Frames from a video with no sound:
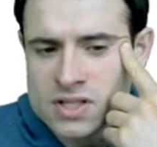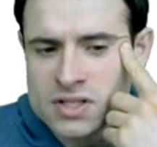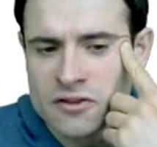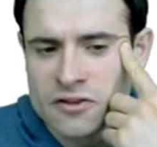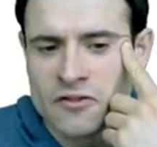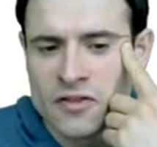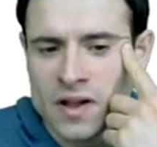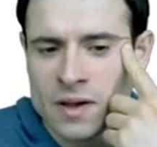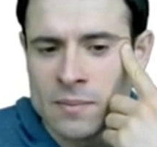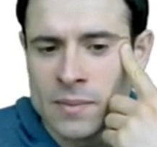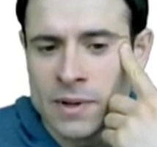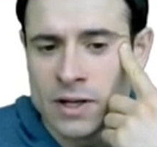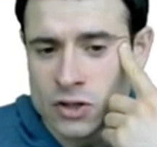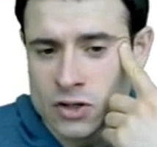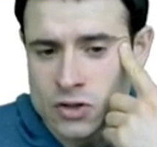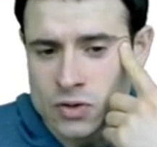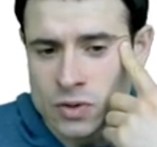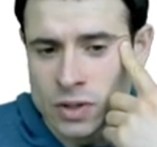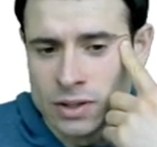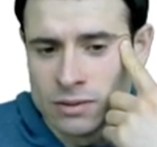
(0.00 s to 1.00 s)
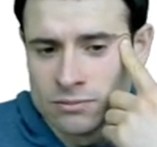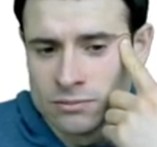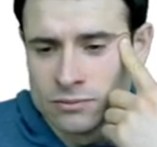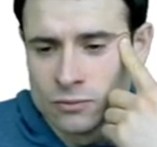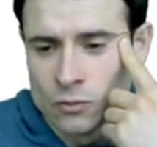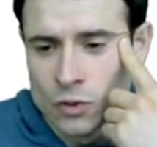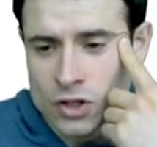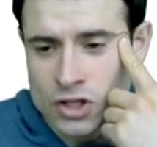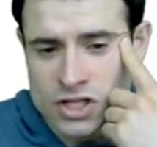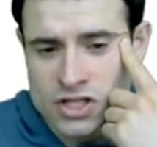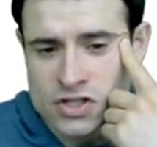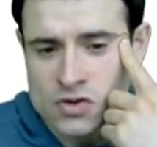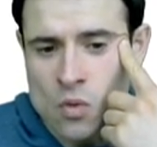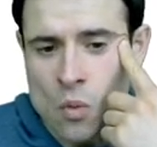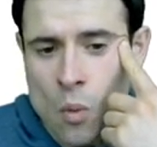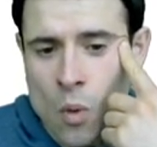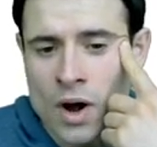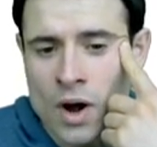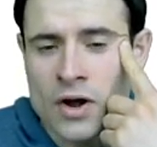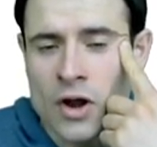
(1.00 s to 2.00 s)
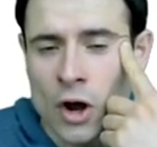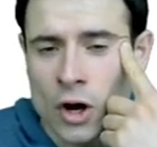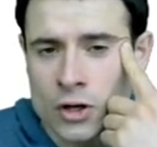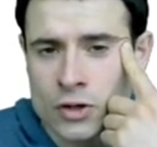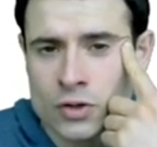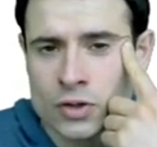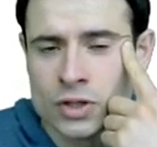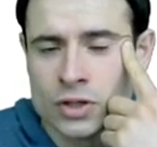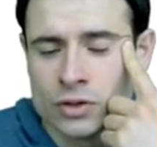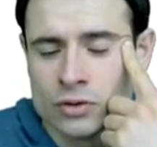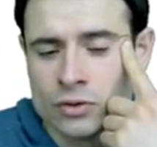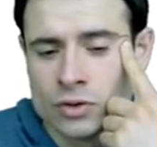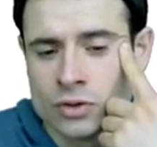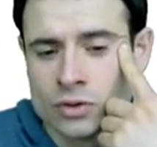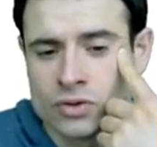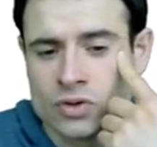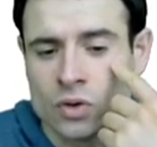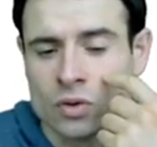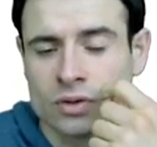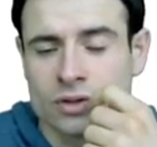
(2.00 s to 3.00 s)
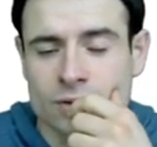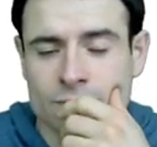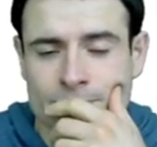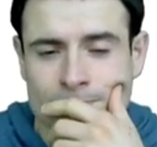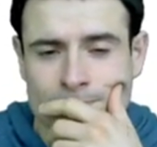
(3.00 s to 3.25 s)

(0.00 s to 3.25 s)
the film industry, which is 100 years old.